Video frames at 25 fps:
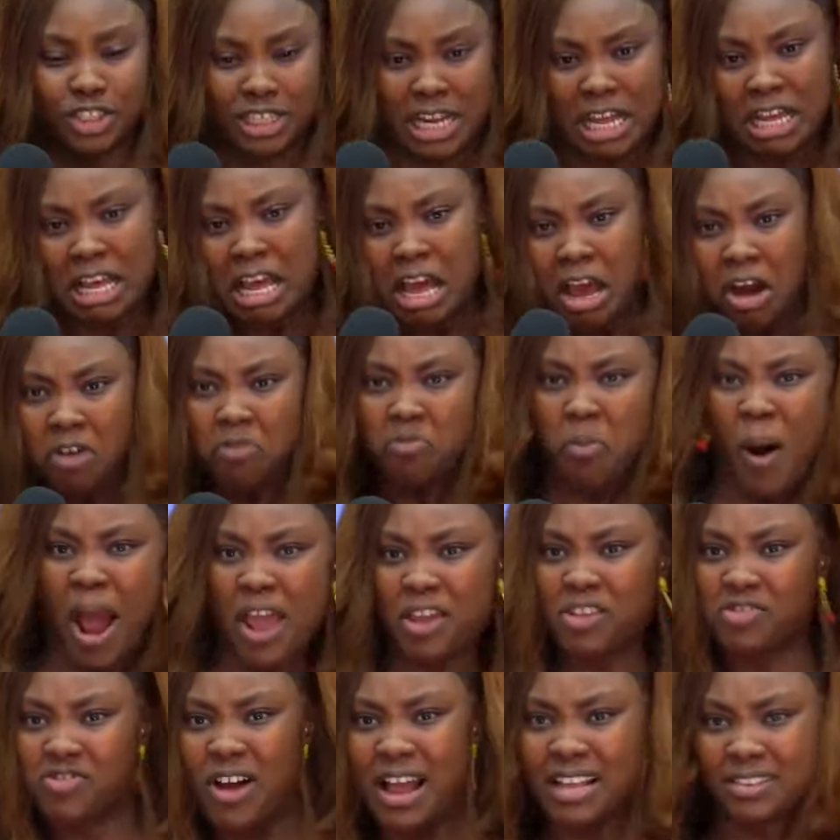like, why are you
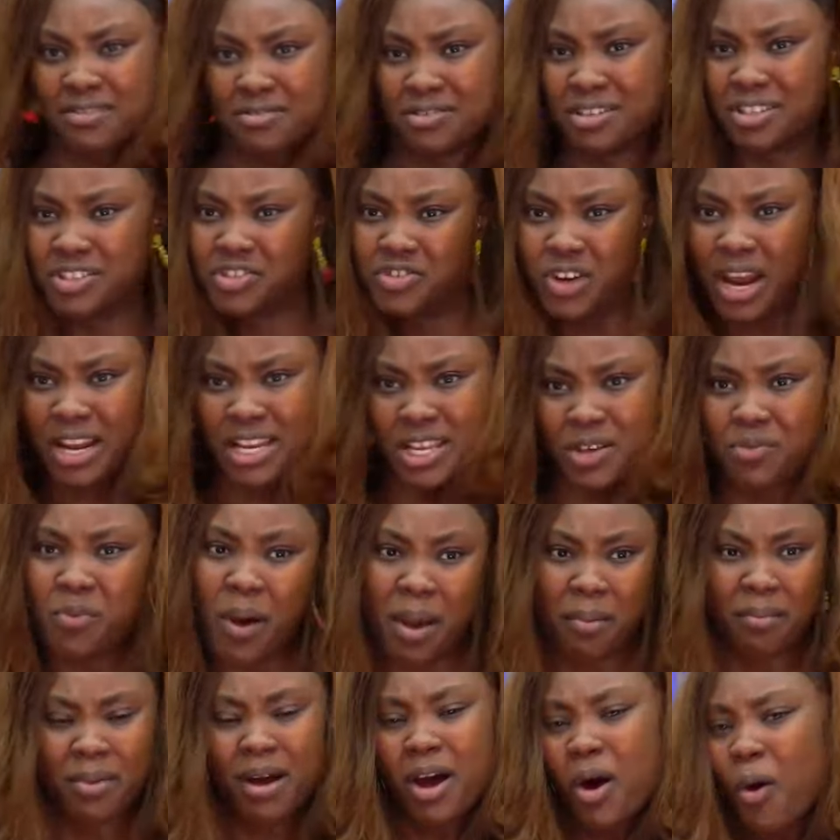trying to destroy the
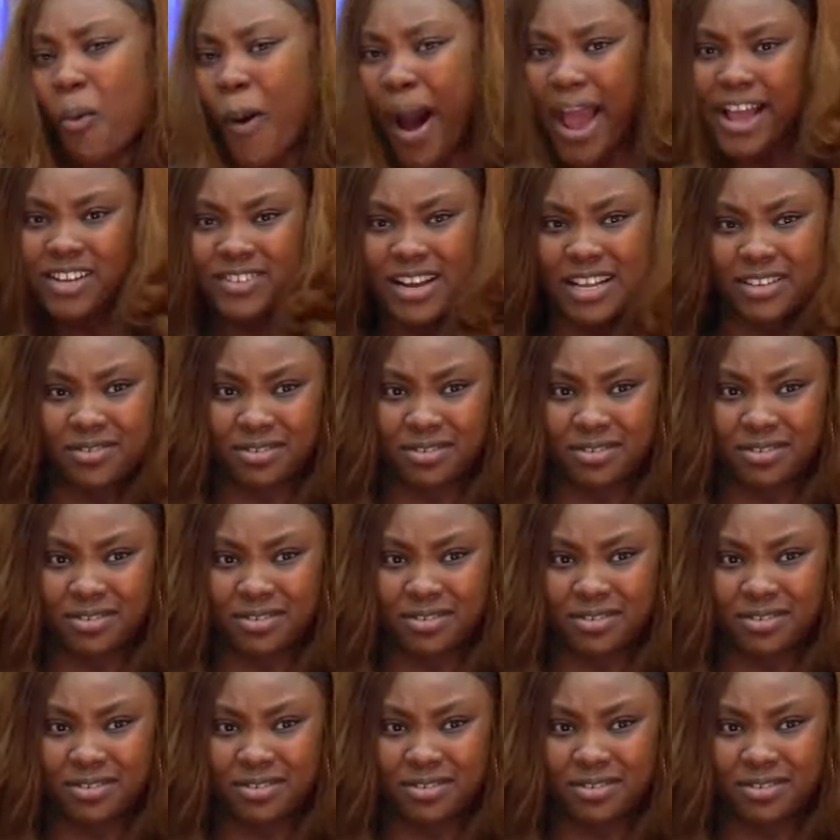women? Why are you trying to